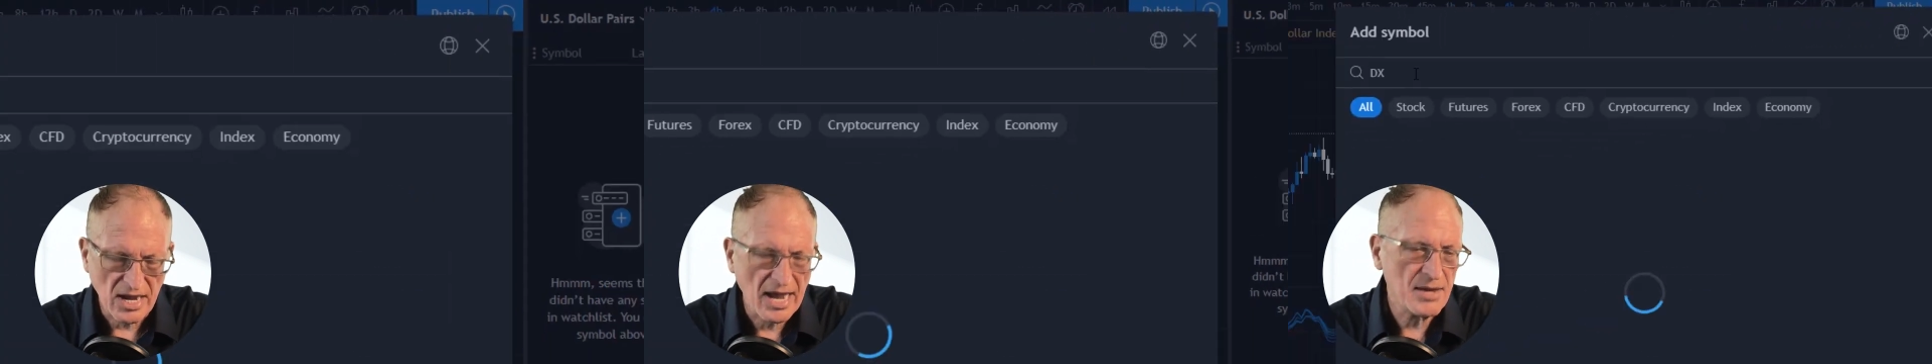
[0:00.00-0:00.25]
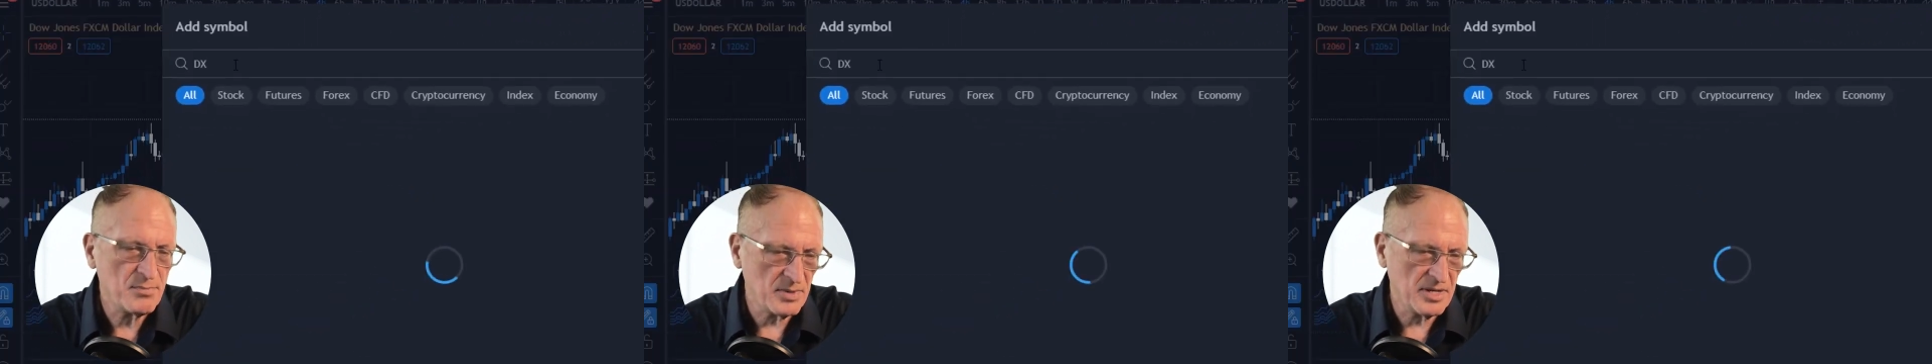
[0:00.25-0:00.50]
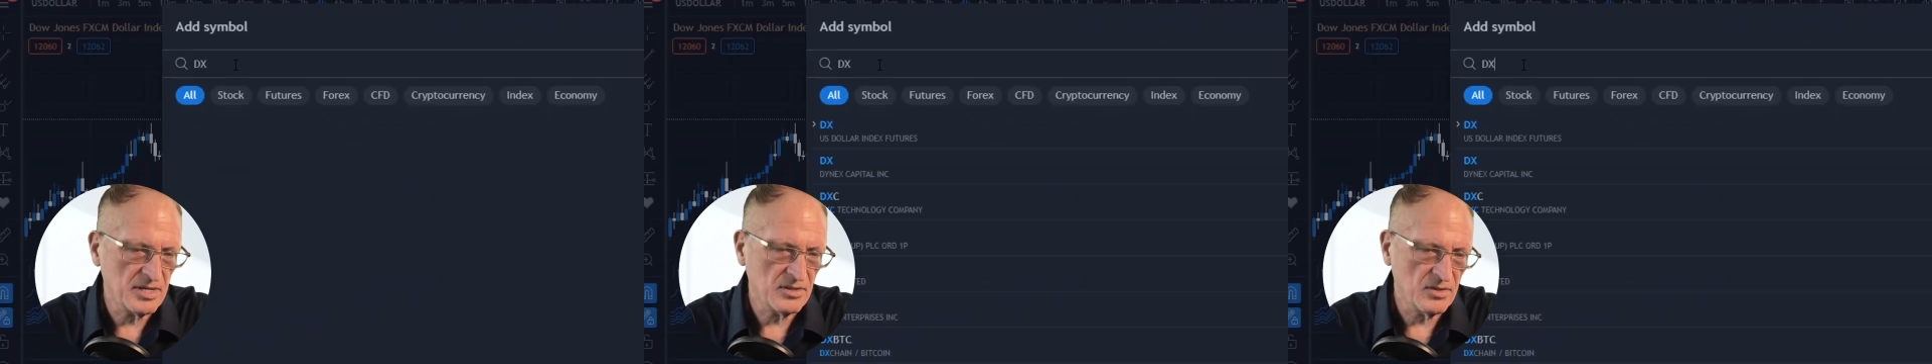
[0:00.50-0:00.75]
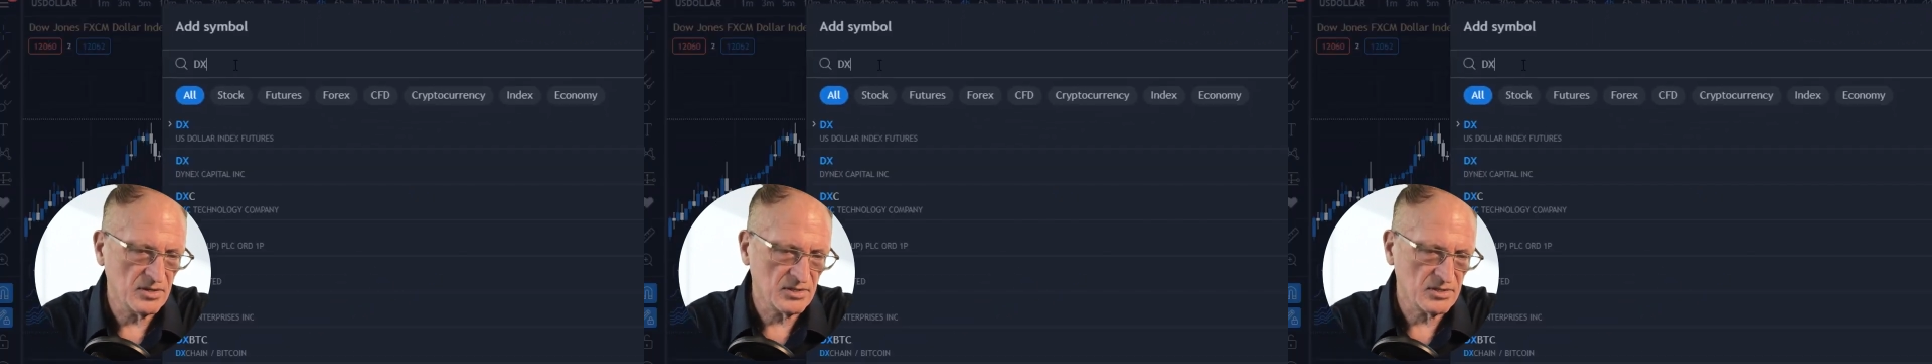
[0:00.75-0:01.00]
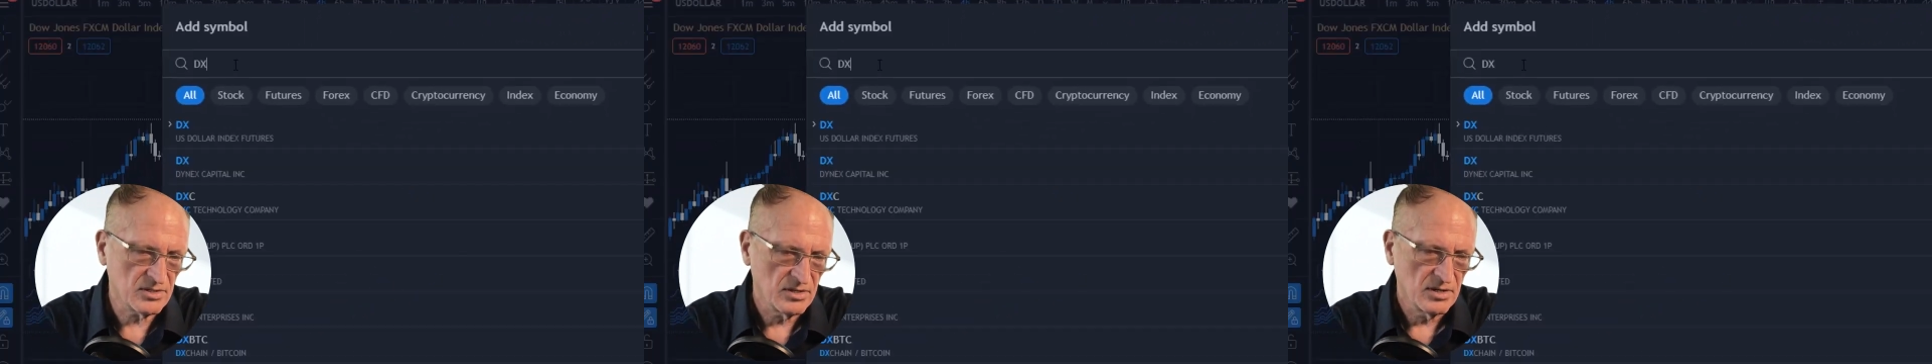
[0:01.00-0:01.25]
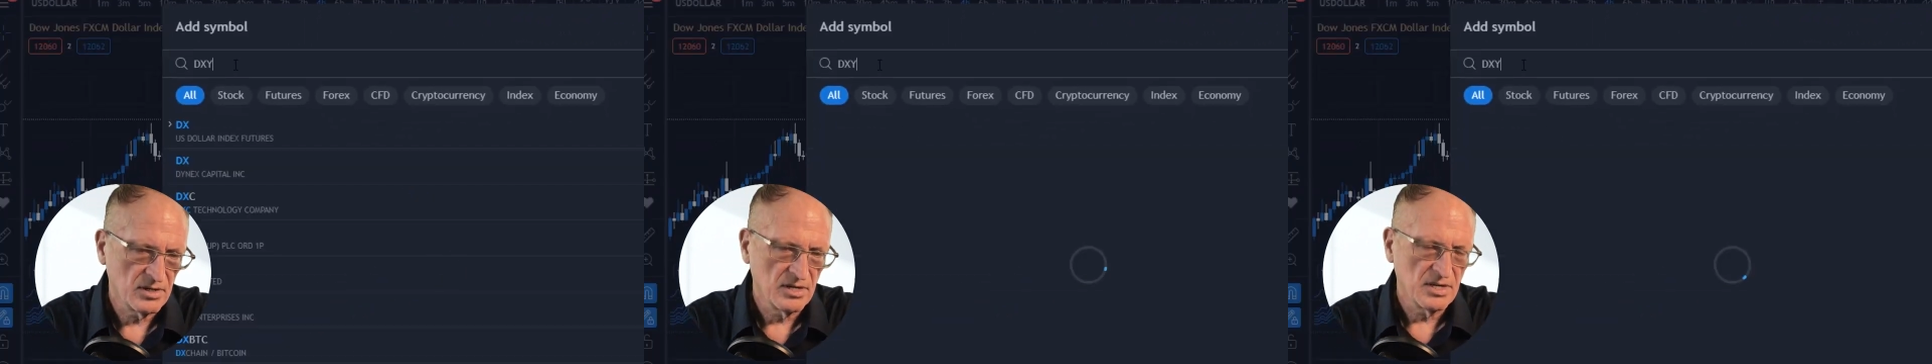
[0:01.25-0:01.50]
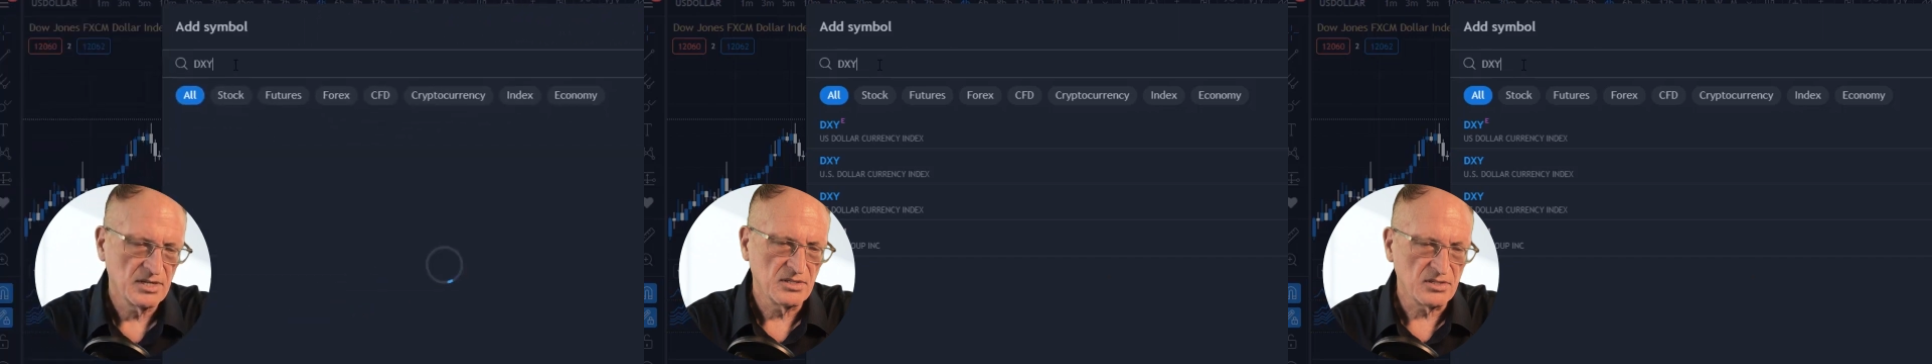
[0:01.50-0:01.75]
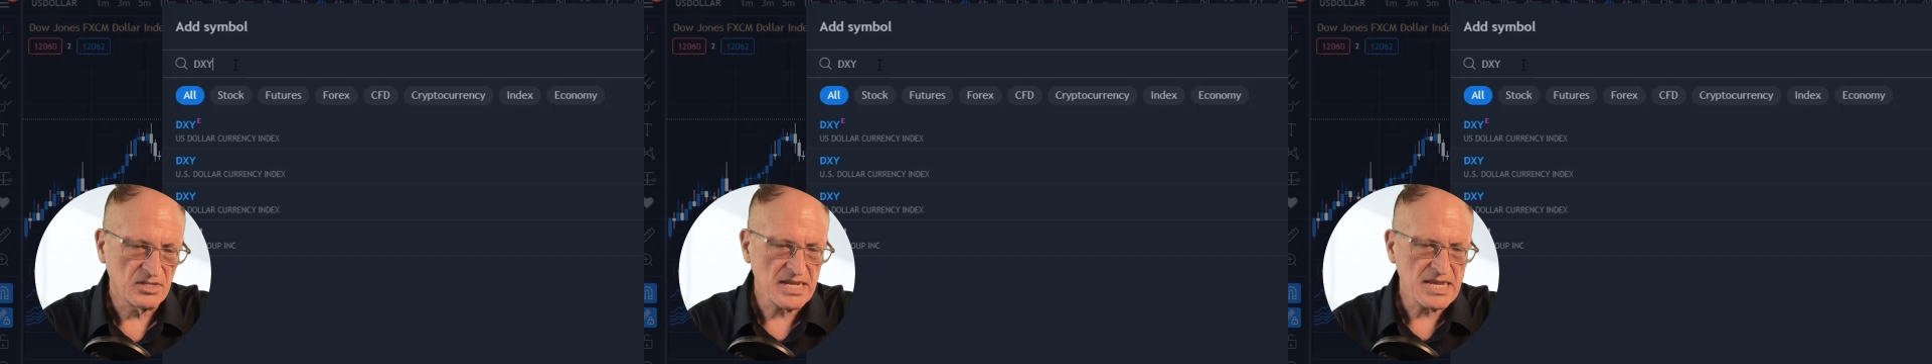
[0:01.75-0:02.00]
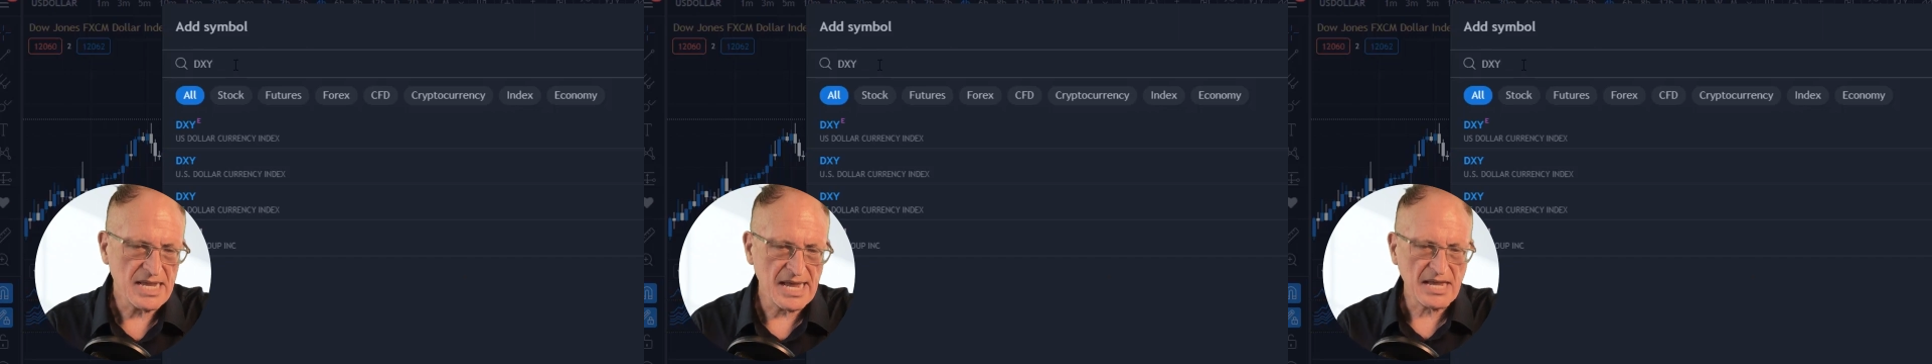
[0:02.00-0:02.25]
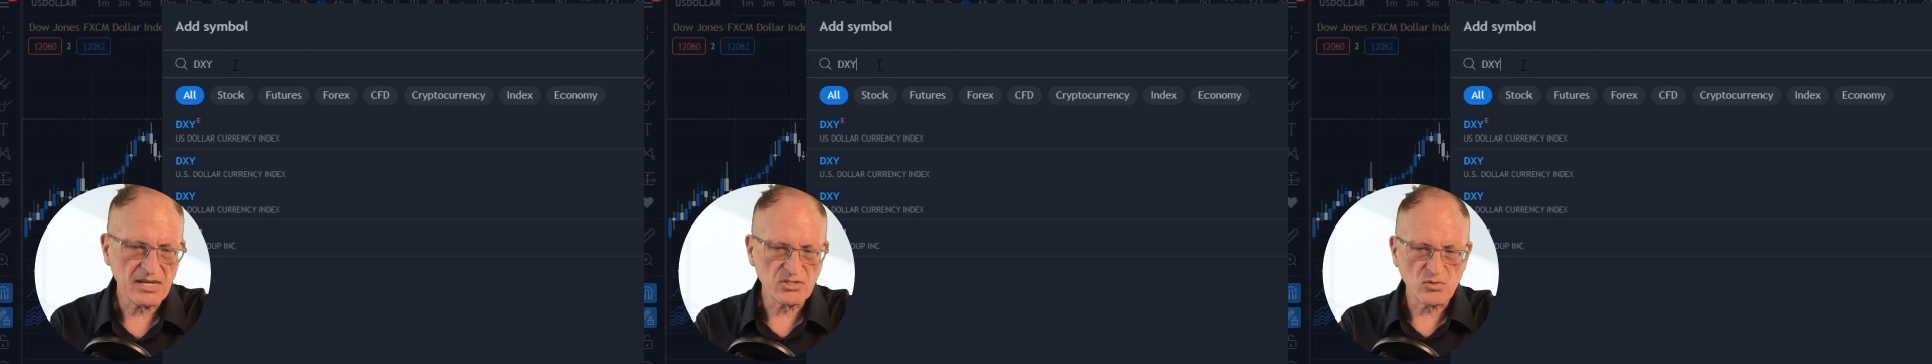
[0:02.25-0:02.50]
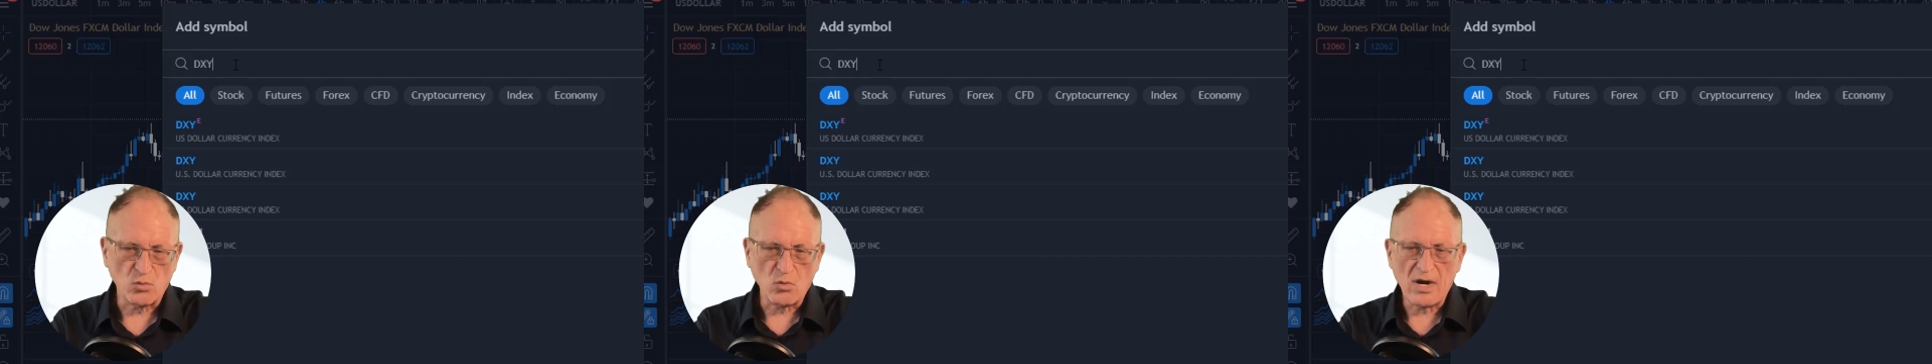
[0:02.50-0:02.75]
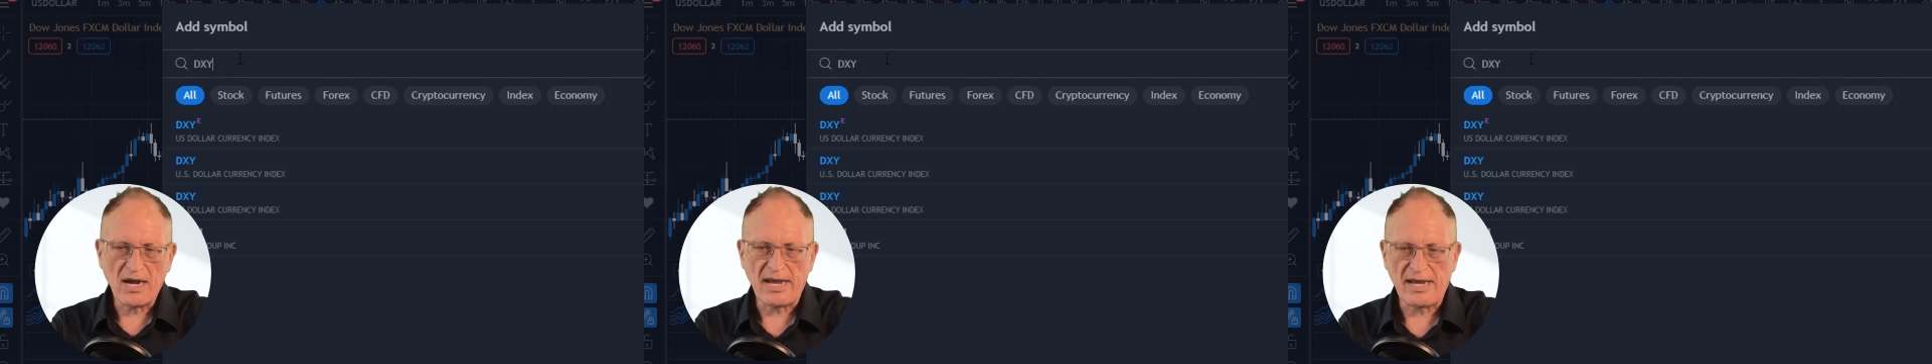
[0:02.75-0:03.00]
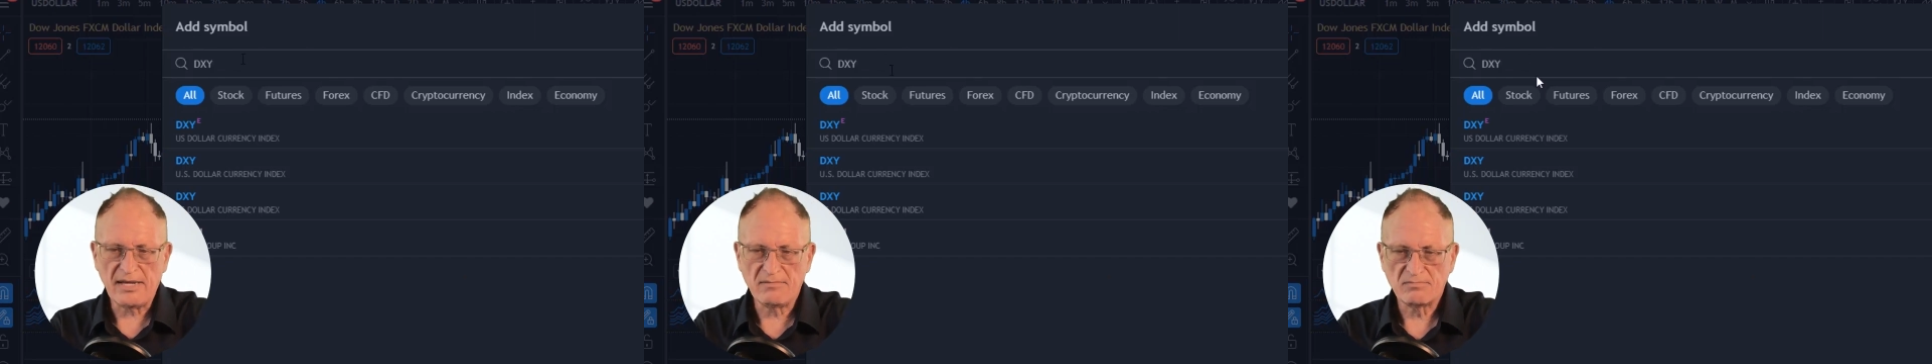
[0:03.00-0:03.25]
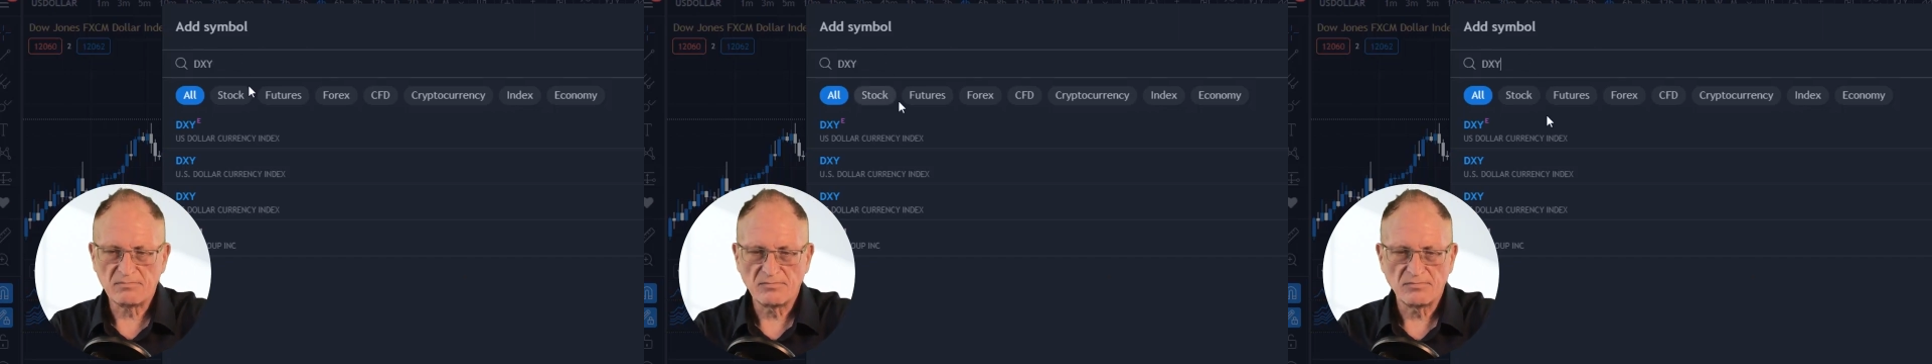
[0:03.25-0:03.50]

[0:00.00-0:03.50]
type in this D X Y.